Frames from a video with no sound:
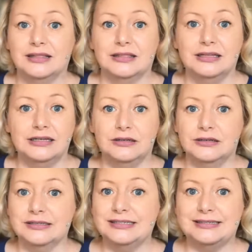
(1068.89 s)

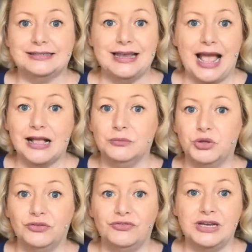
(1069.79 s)
little
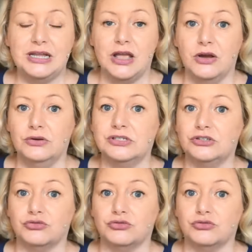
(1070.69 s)
snackable videos,